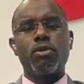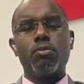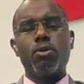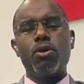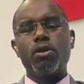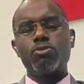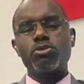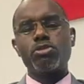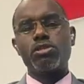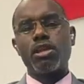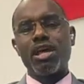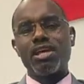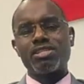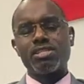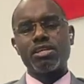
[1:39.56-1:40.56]
from
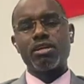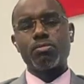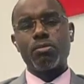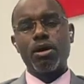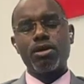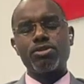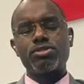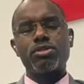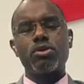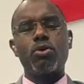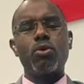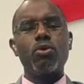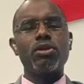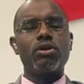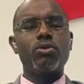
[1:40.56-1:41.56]
almost last year, March,
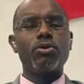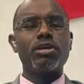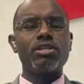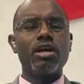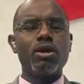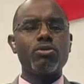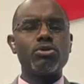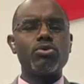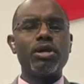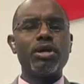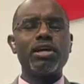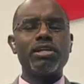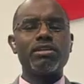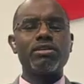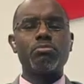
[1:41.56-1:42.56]
all the way down
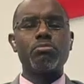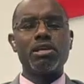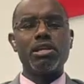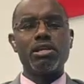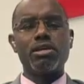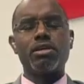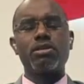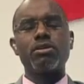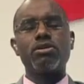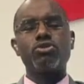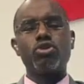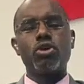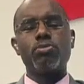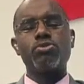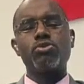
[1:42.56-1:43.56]
to 8
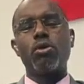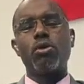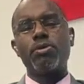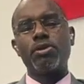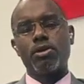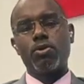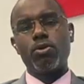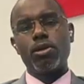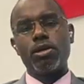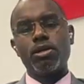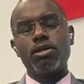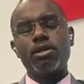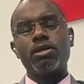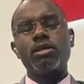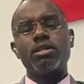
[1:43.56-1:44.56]
million jobs opening
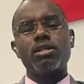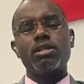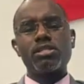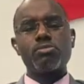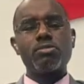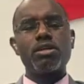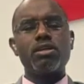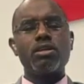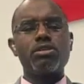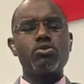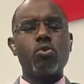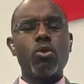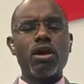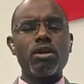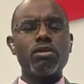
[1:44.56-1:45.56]
only. That means
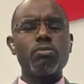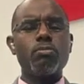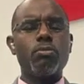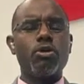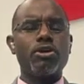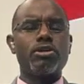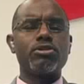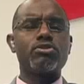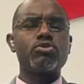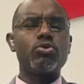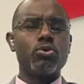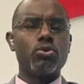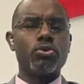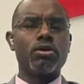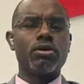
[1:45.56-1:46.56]
it's
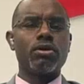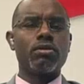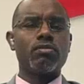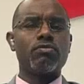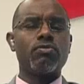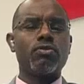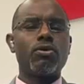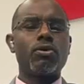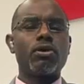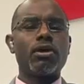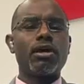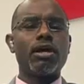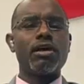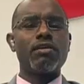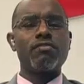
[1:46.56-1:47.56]
1.2
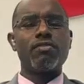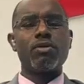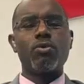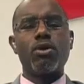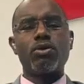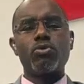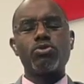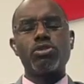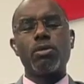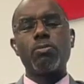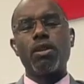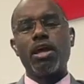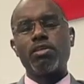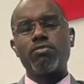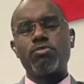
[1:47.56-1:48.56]
for everyone who's
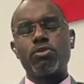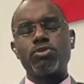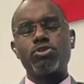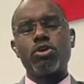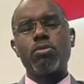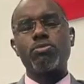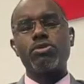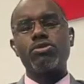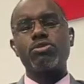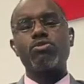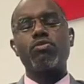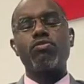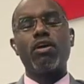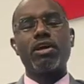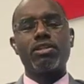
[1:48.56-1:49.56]
applying for a job
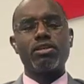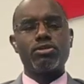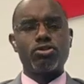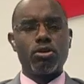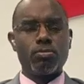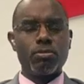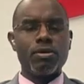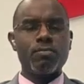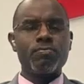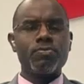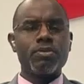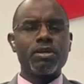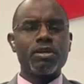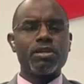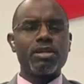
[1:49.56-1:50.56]
is to find a job.
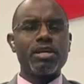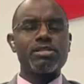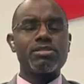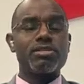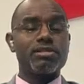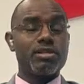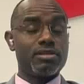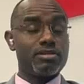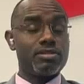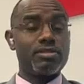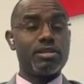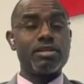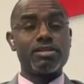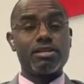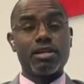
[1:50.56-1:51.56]
That's a
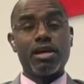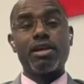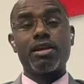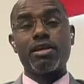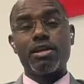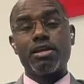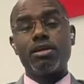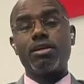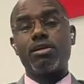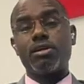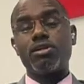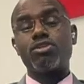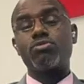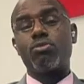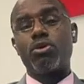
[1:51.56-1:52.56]
really,
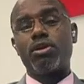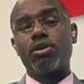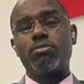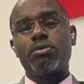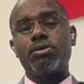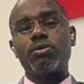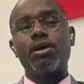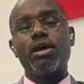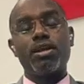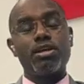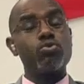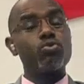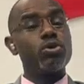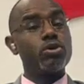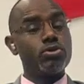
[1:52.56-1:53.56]
really small number,
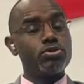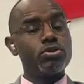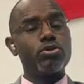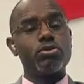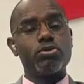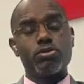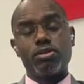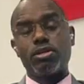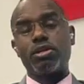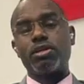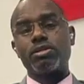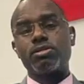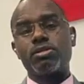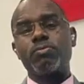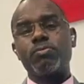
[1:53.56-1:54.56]
and it will continue to
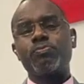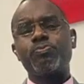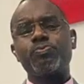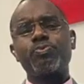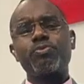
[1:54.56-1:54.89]
decrease.